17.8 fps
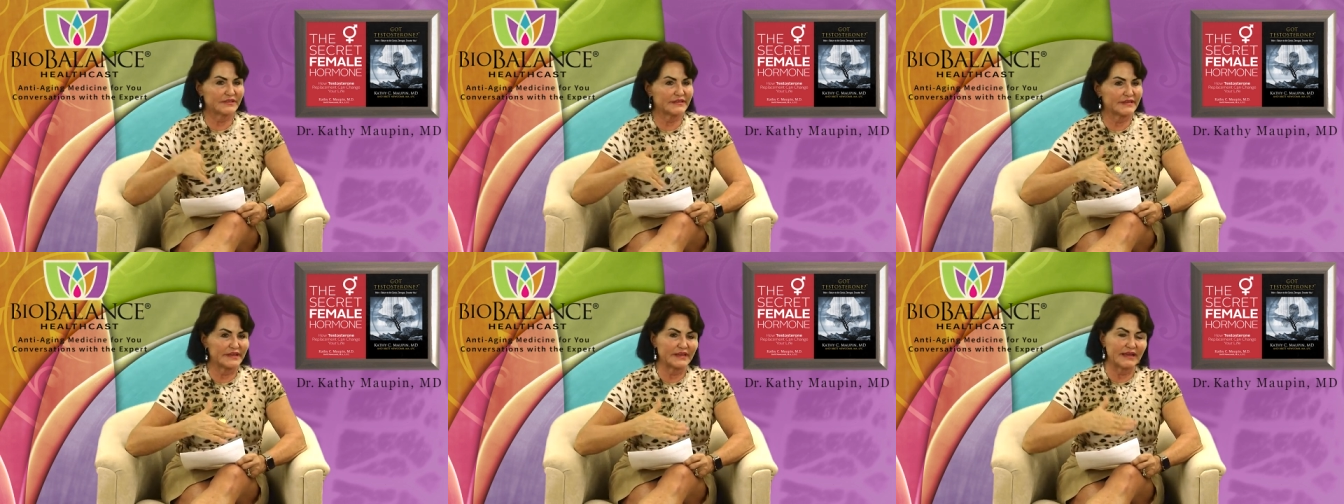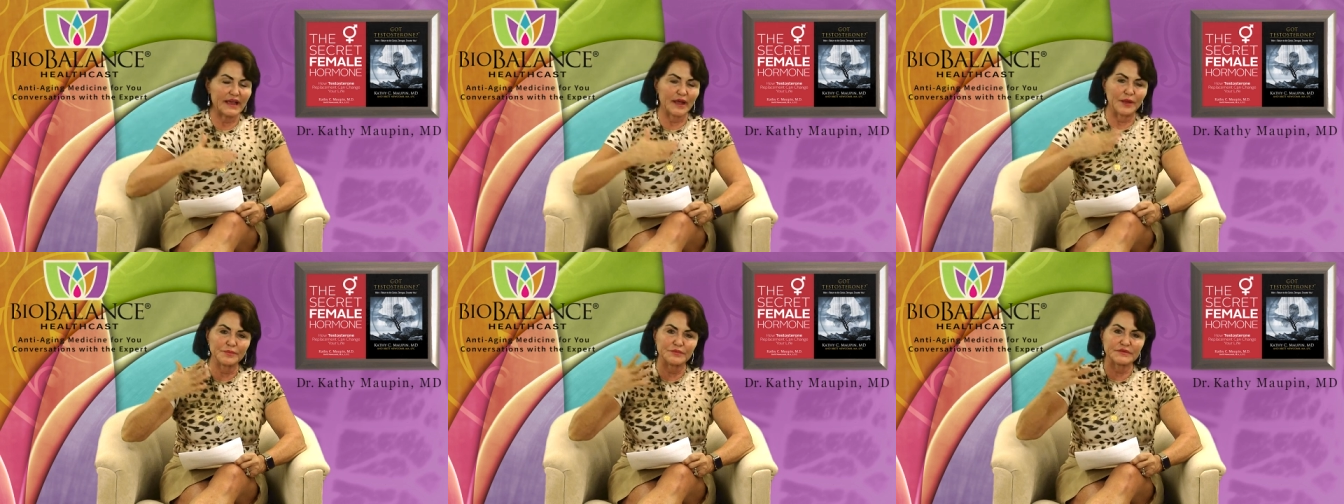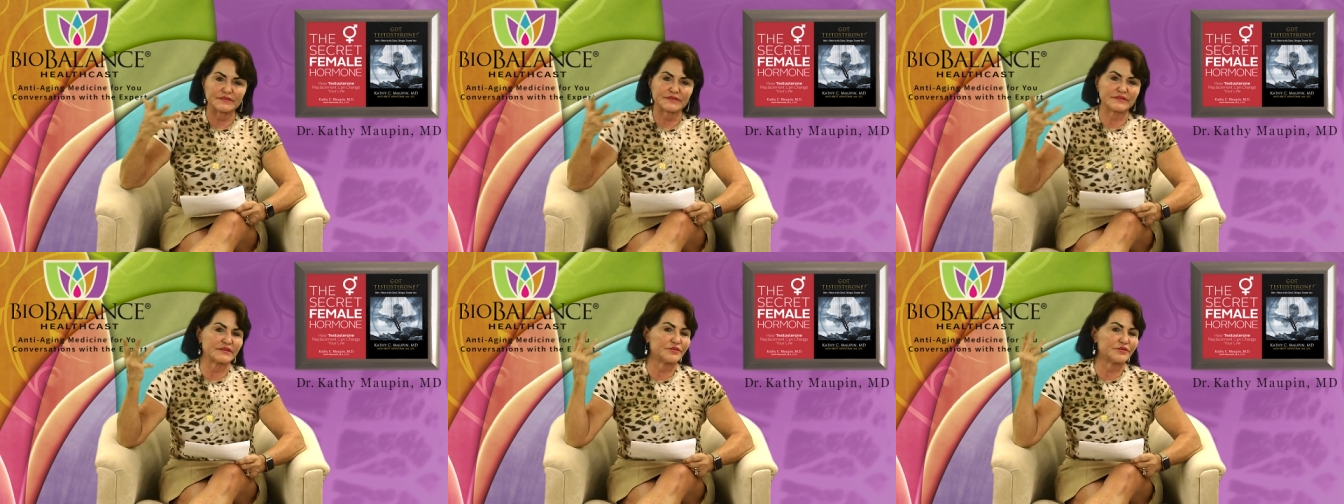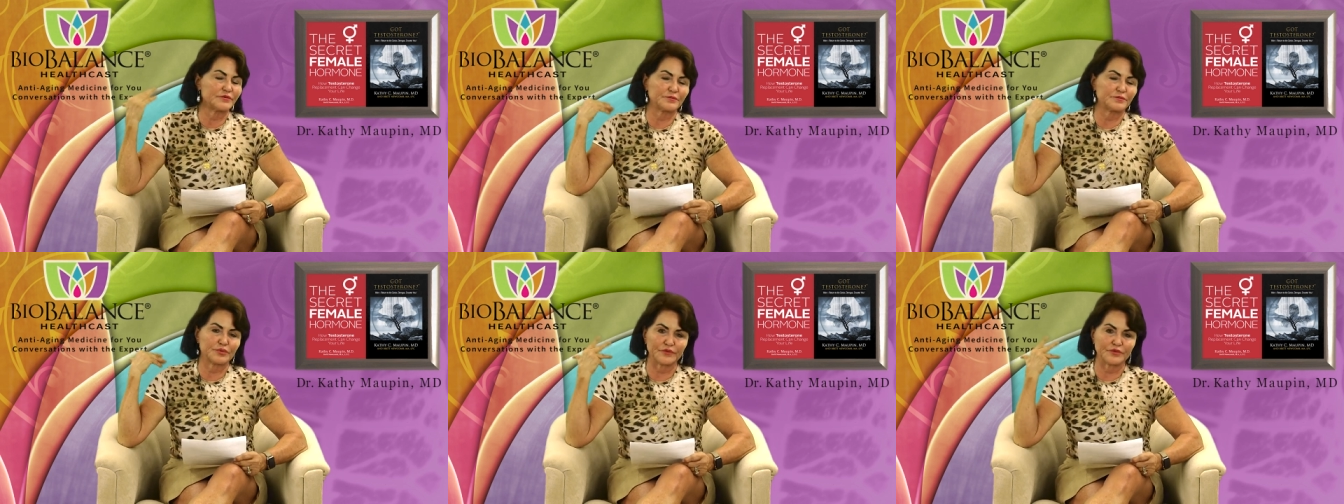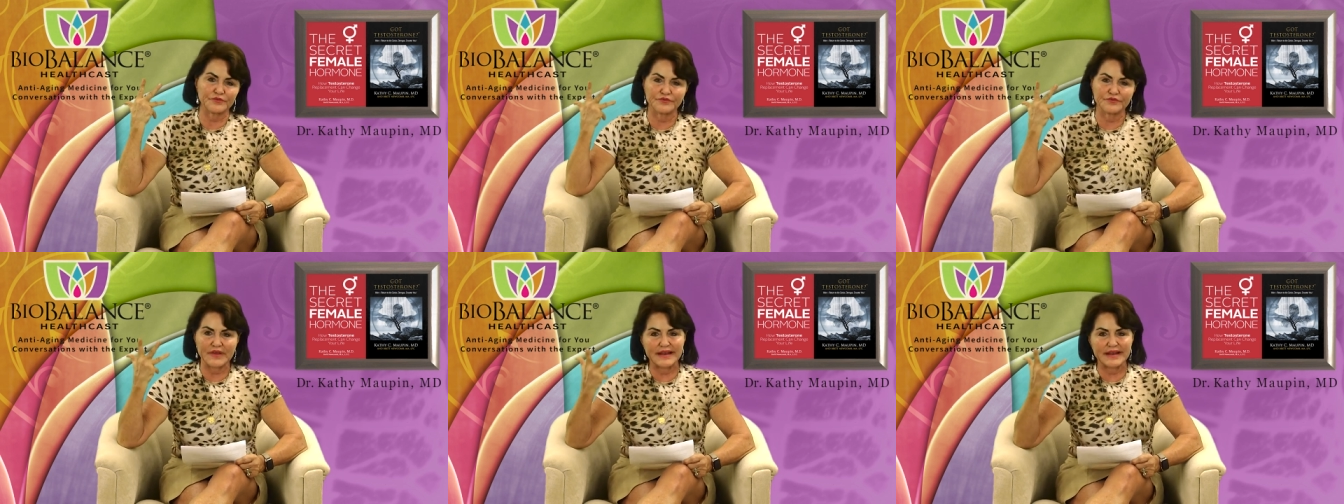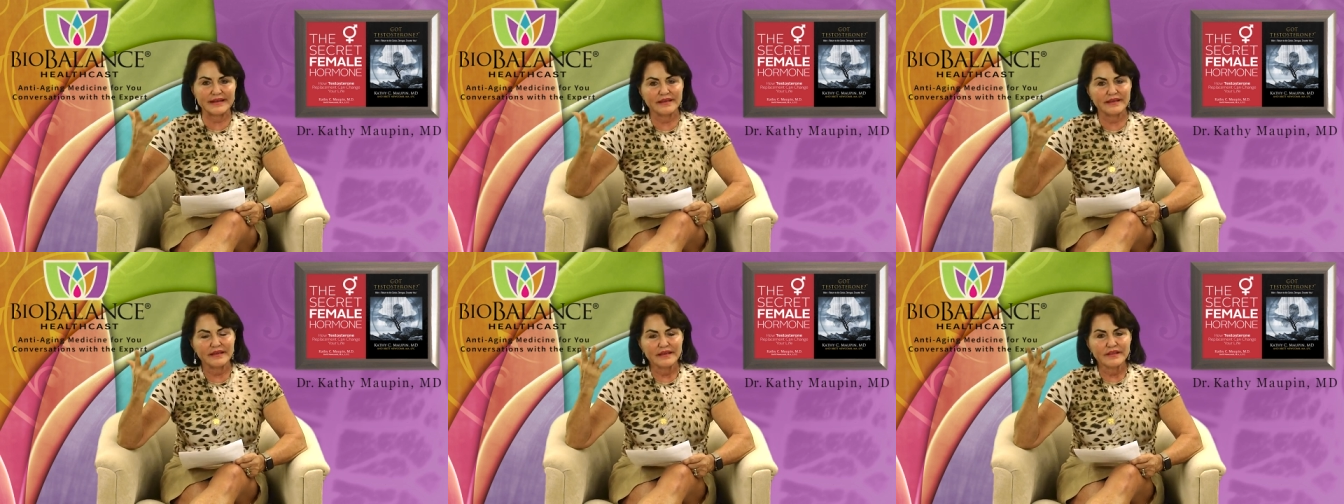C helps to
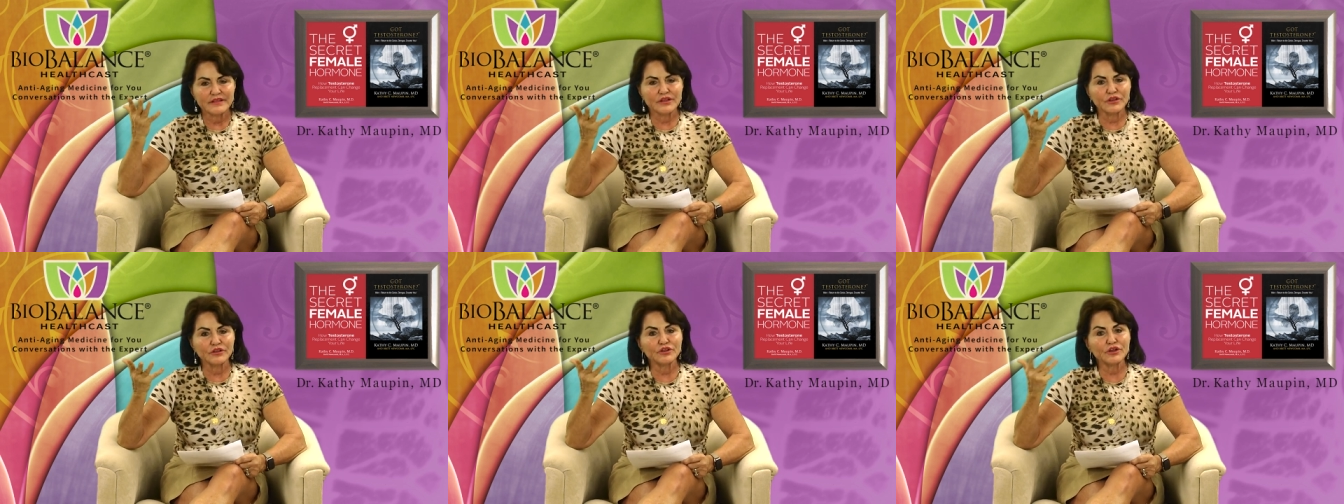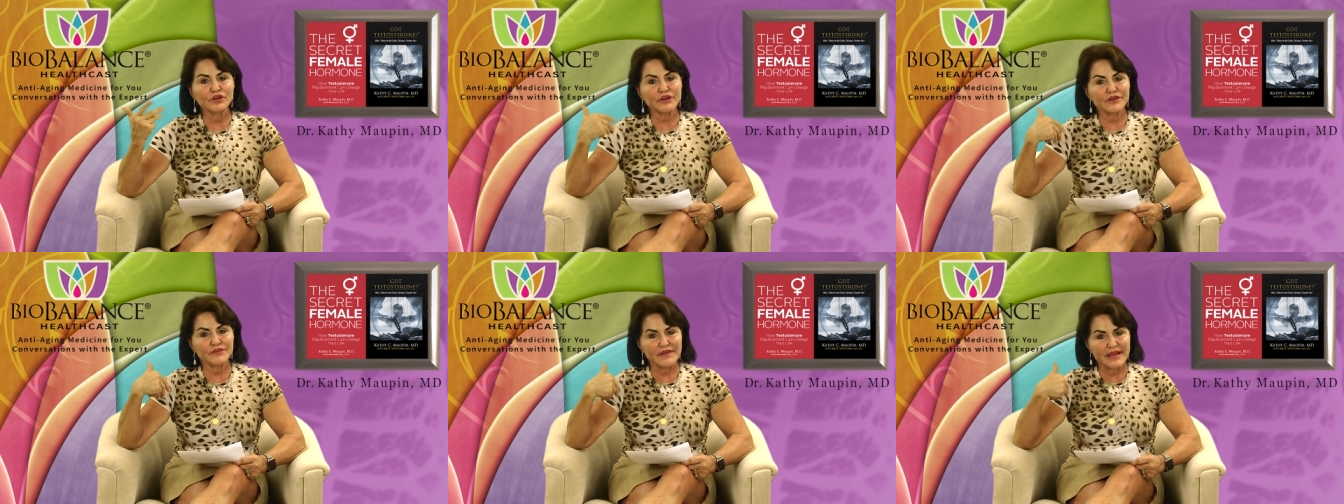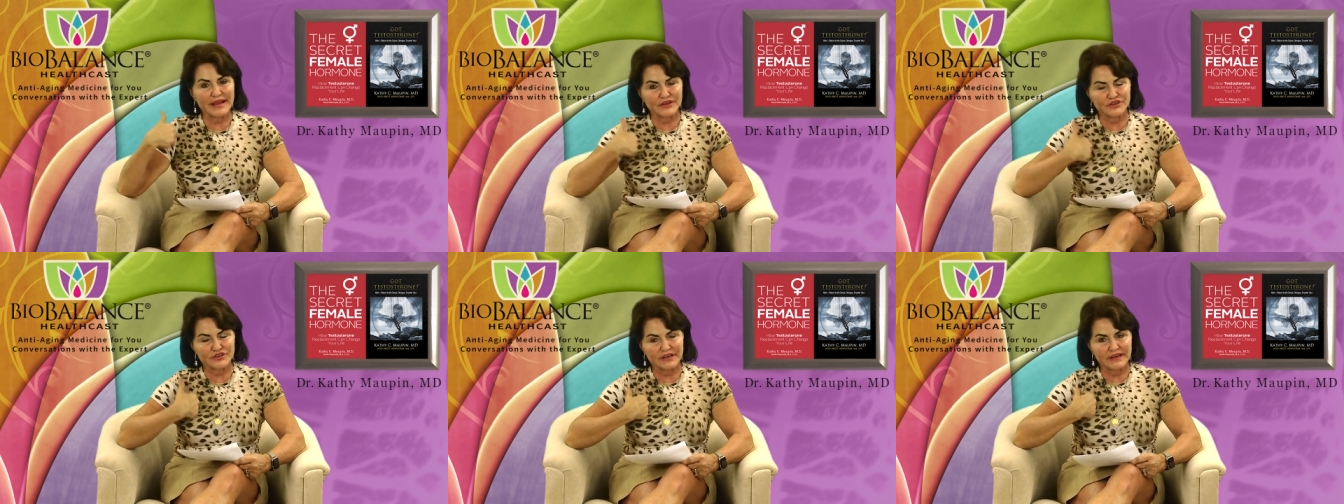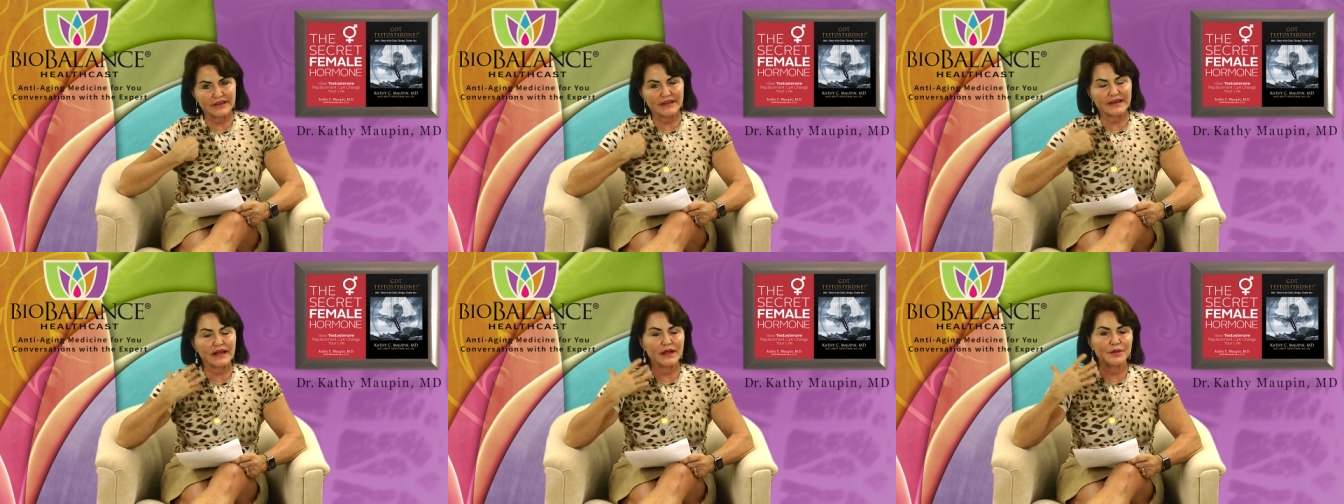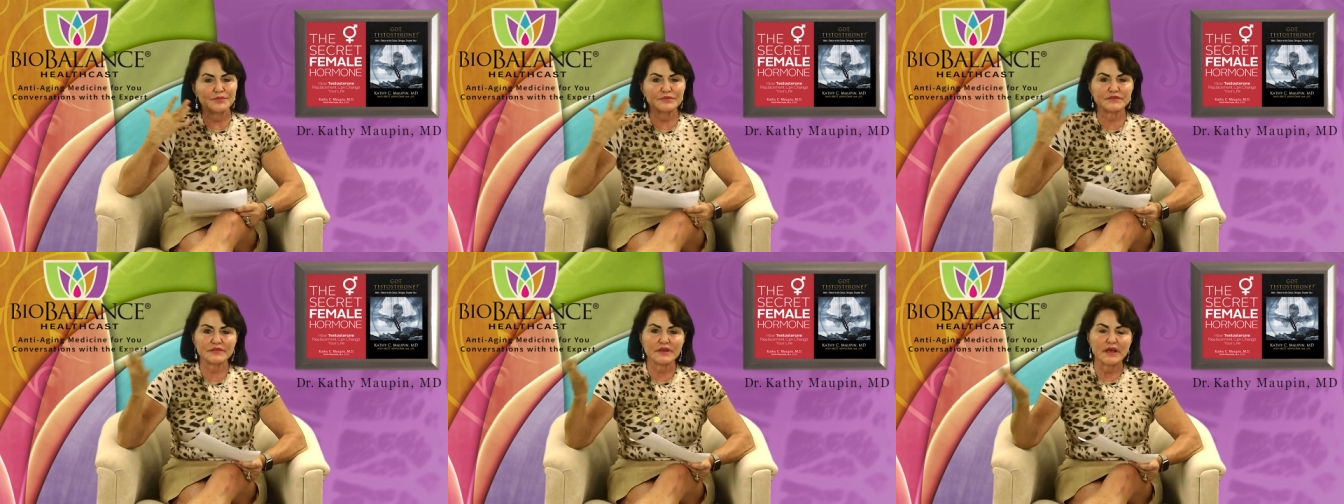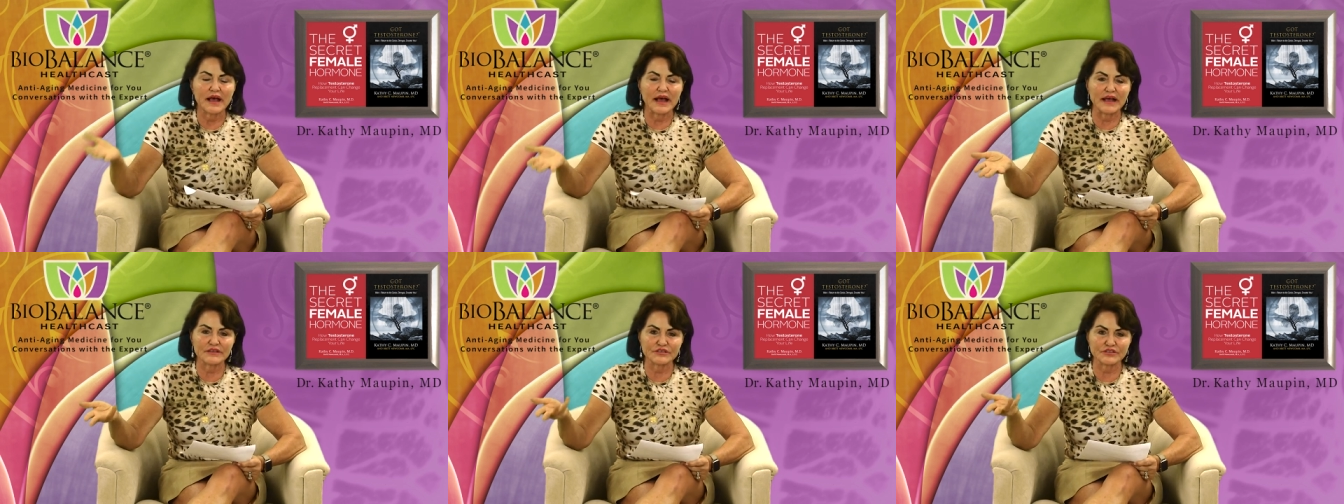prevent the look of aging, it helps
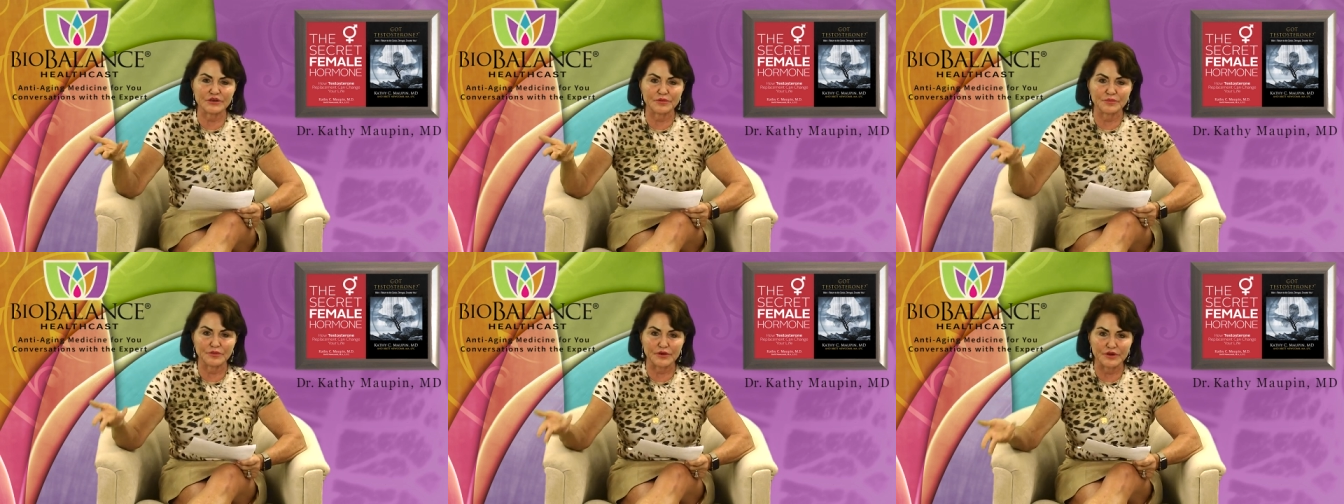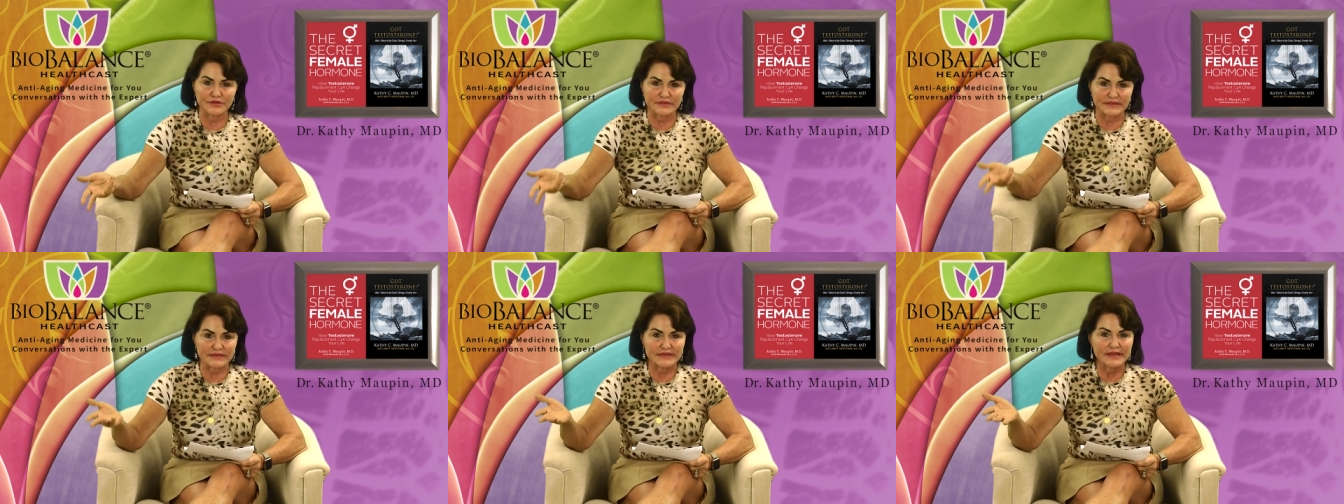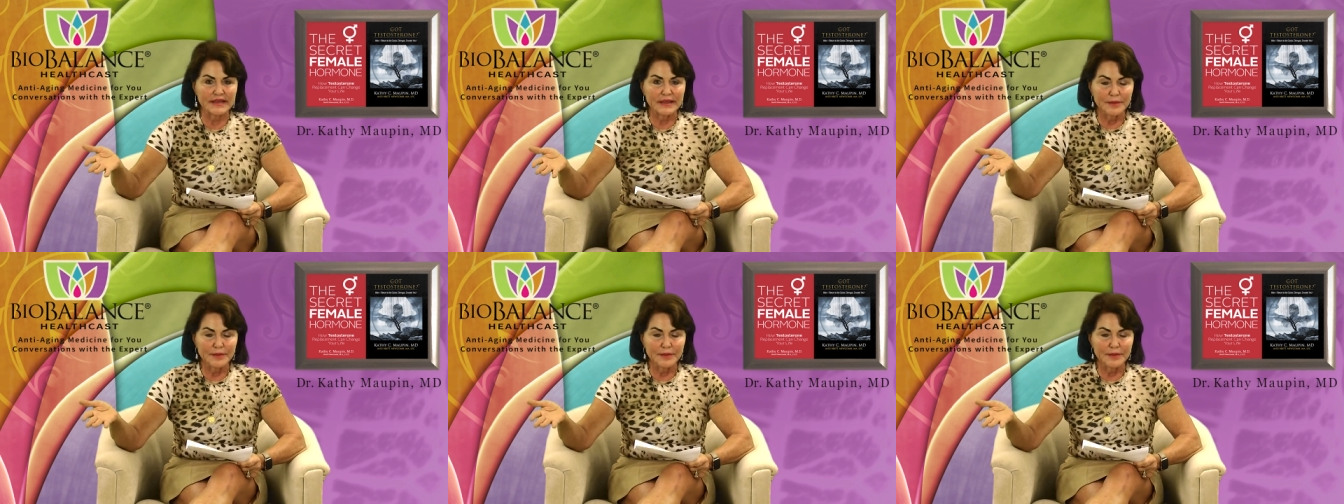osteoporosis,